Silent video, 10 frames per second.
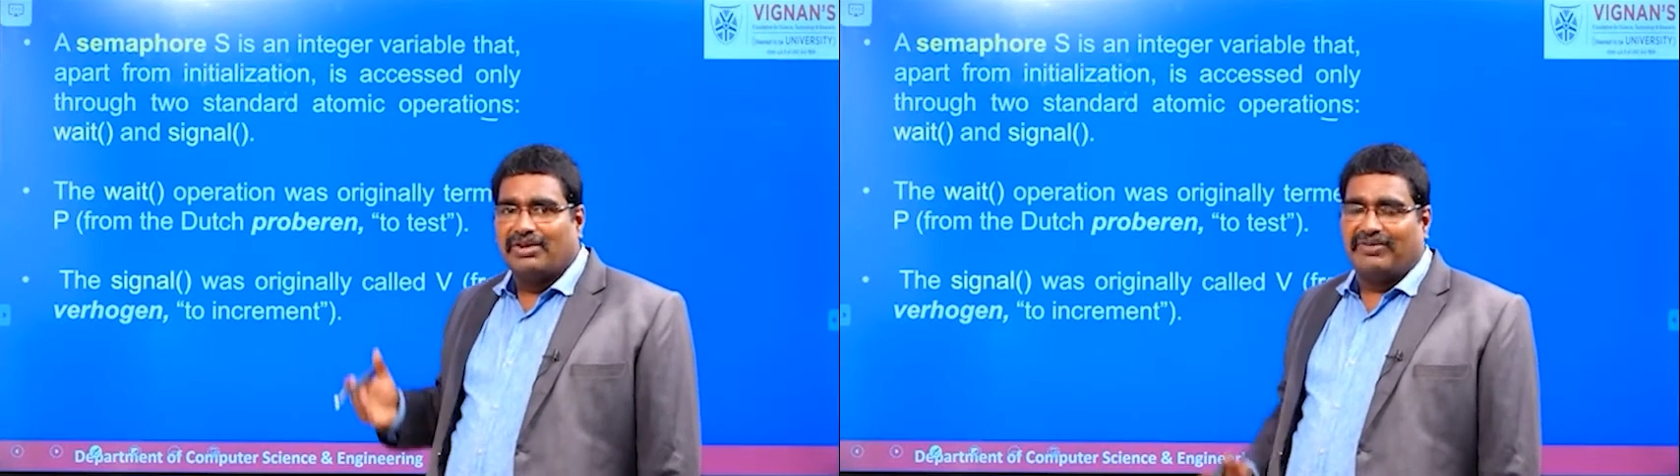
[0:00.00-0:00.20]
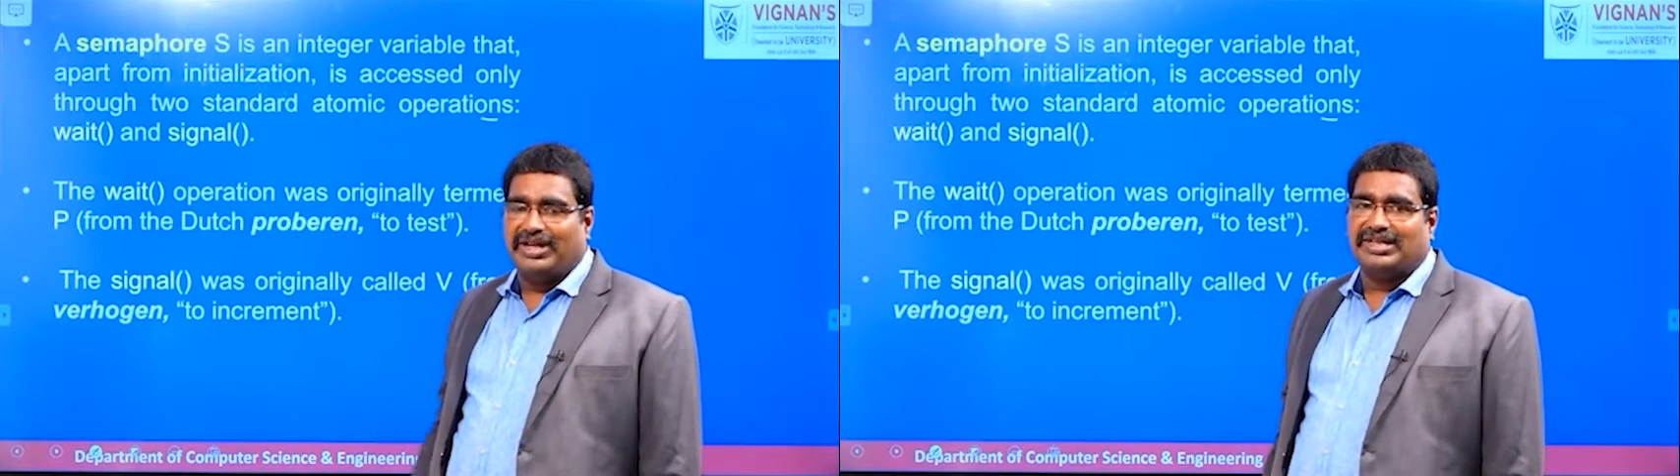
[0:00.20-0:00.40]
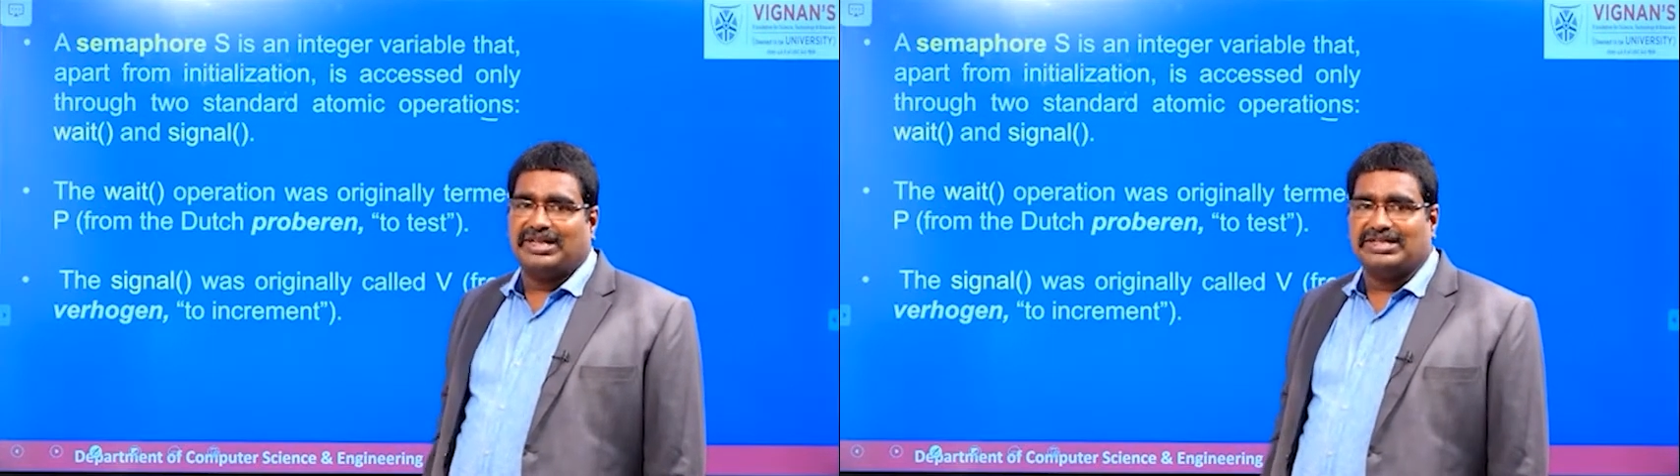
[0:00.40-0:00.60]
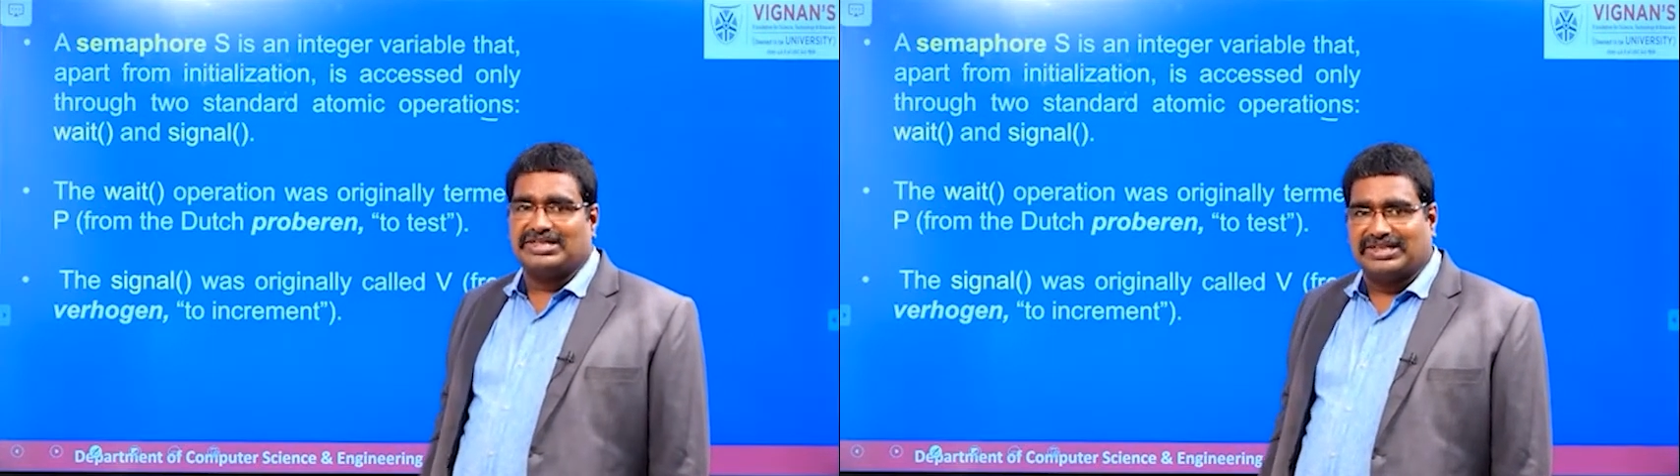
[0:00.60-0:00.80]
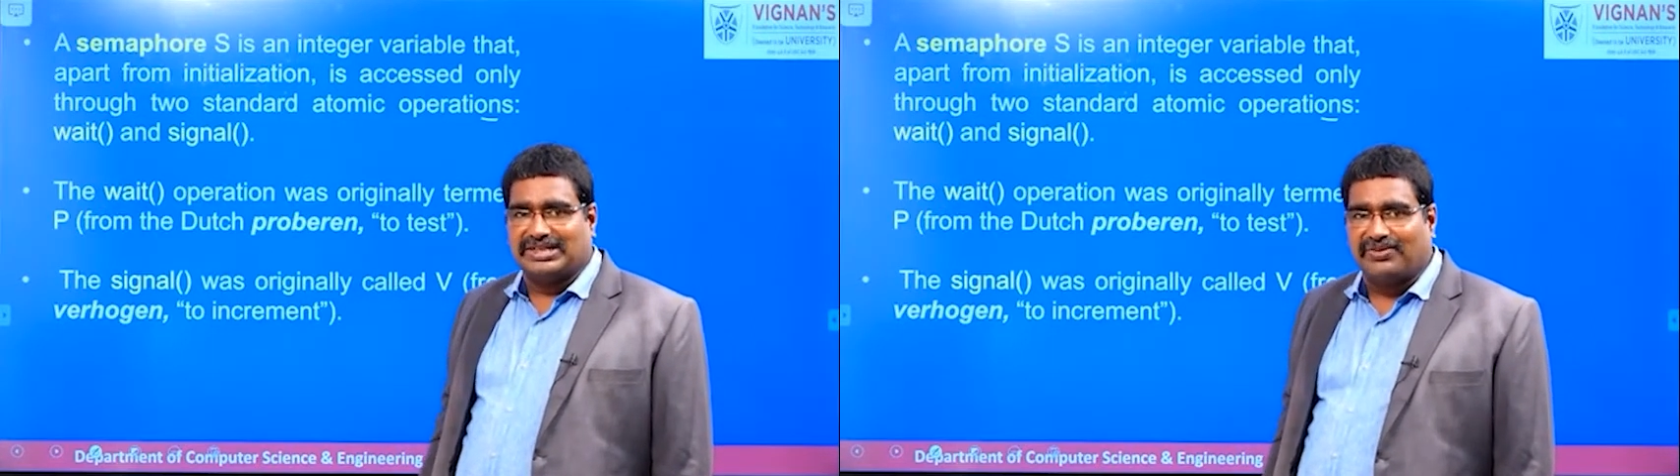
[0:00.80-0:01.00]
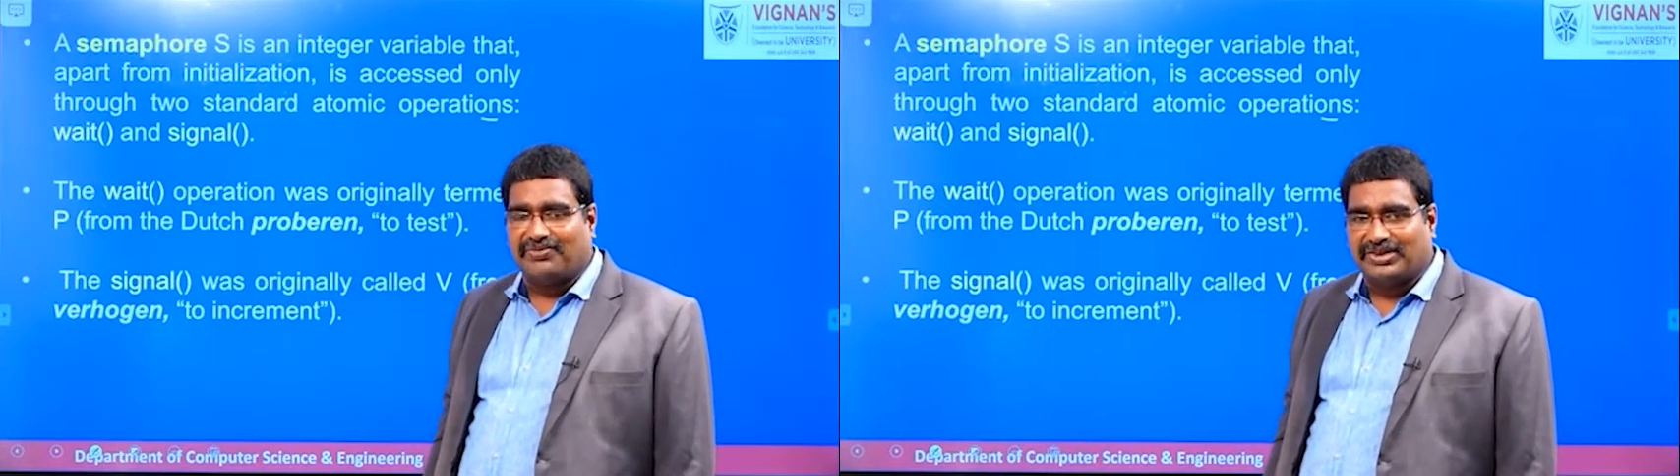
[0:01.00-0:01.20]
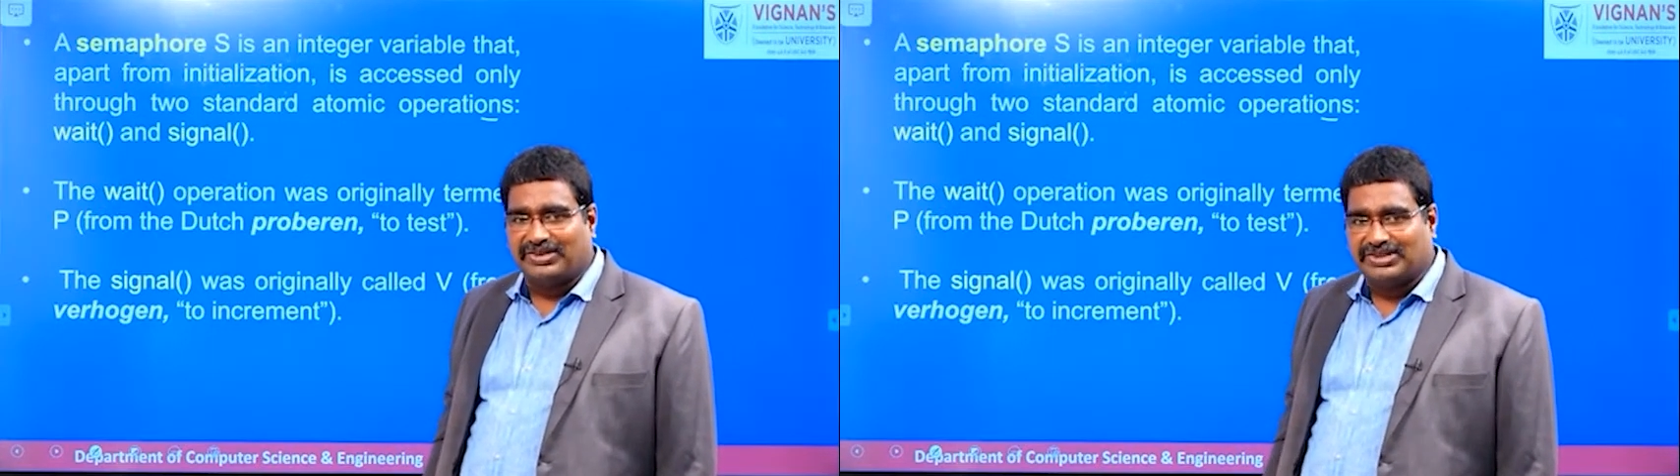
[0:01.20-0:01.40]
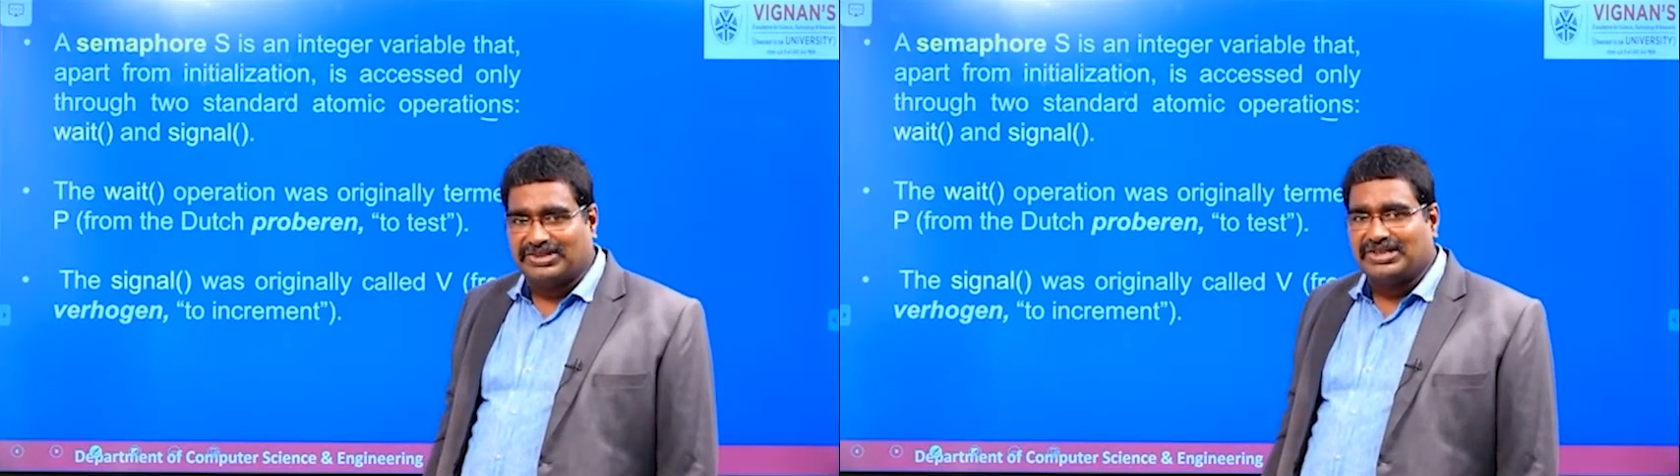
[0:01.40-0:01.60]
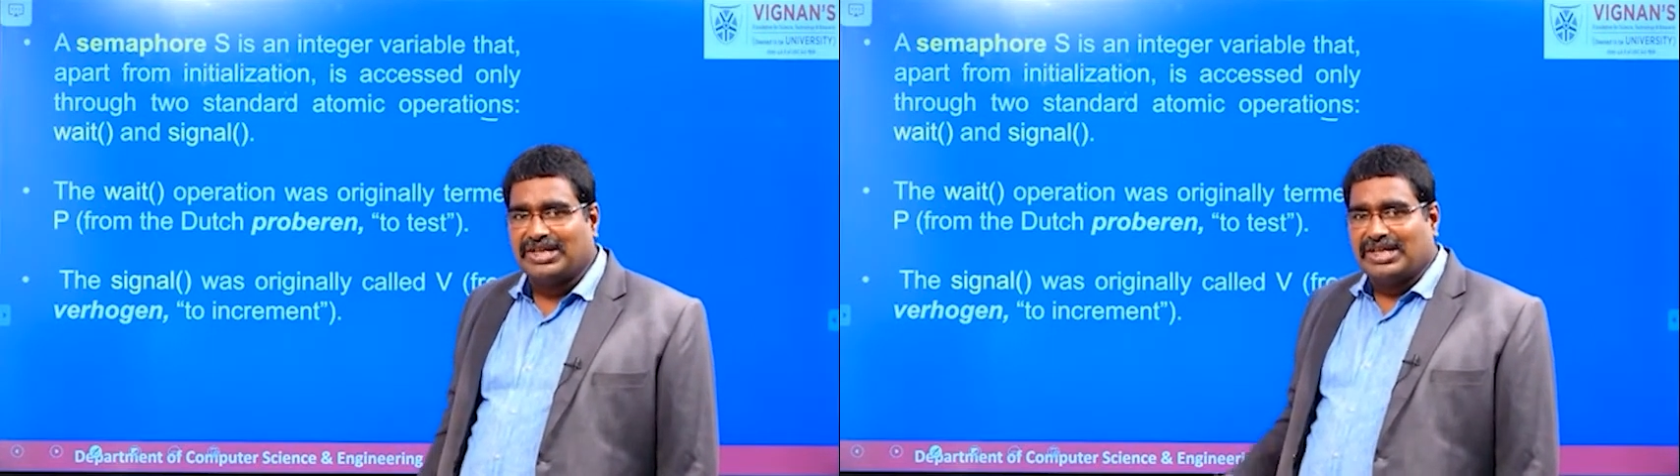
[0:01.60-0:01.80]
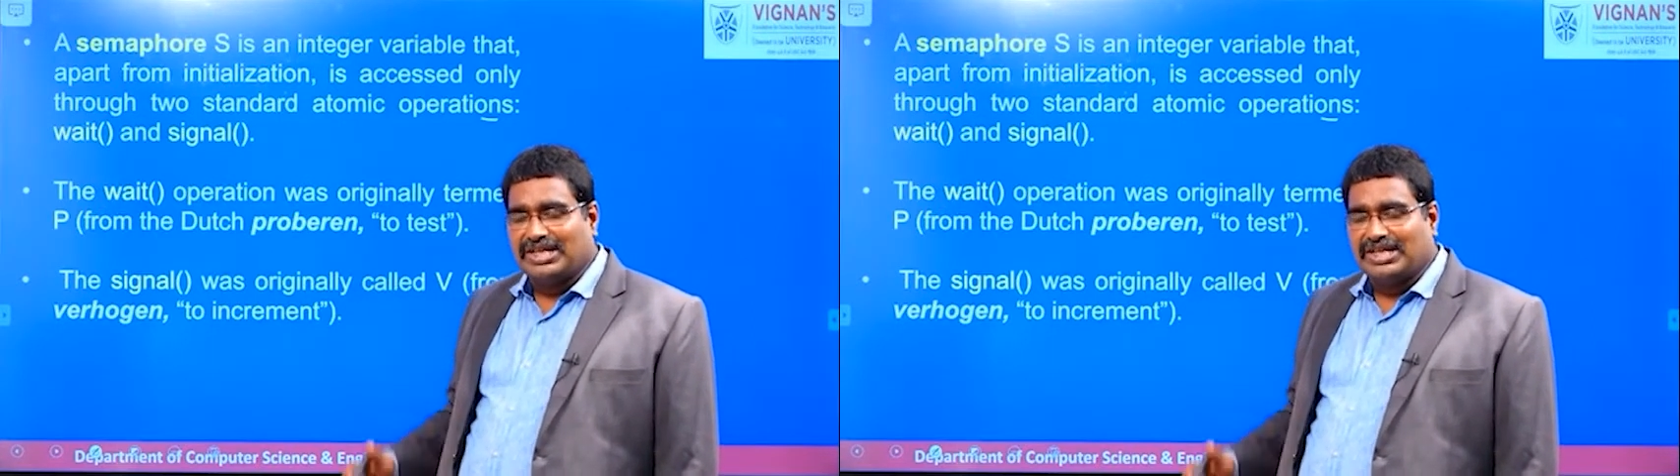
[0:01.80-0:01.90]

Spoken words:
wait and signal functions.